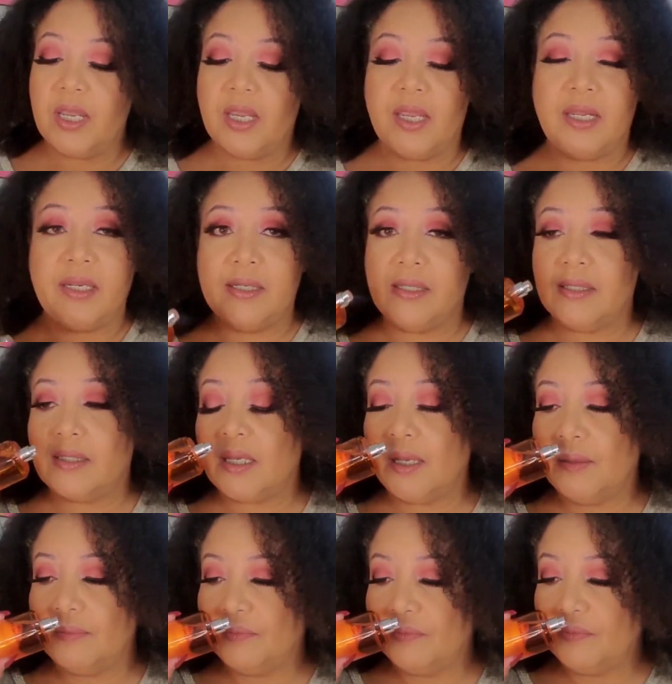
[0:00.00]
It is
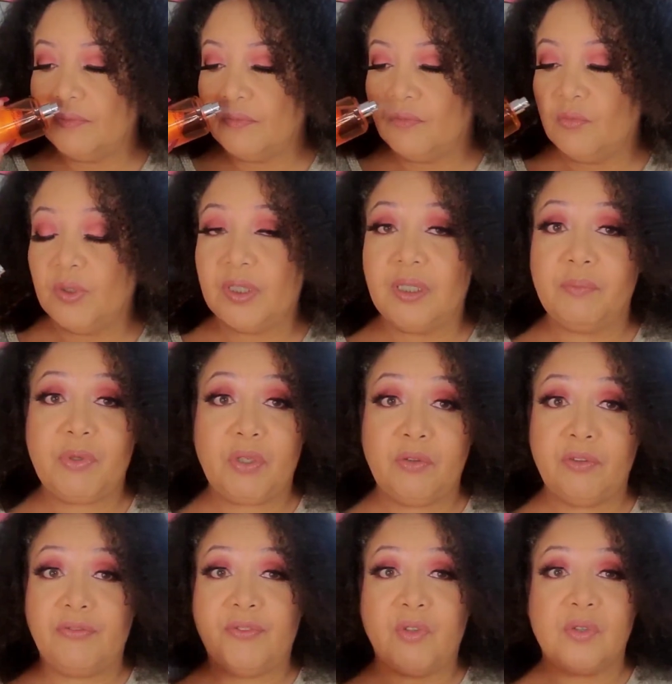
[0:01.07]
really
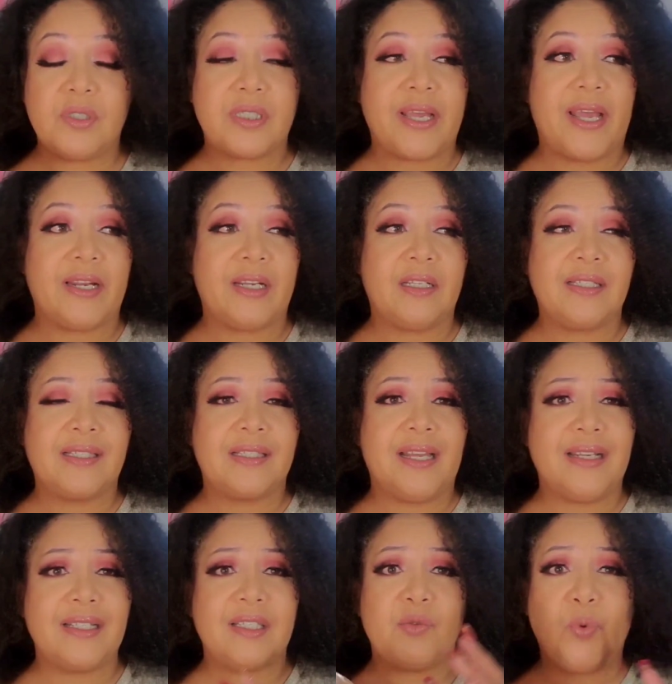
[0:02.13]
beautiful. It's got a
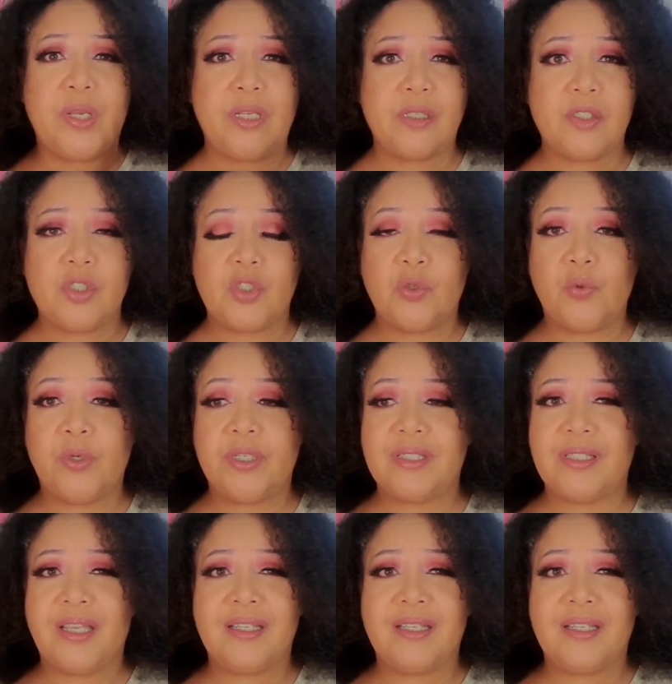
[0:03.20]
slight sweetness to it.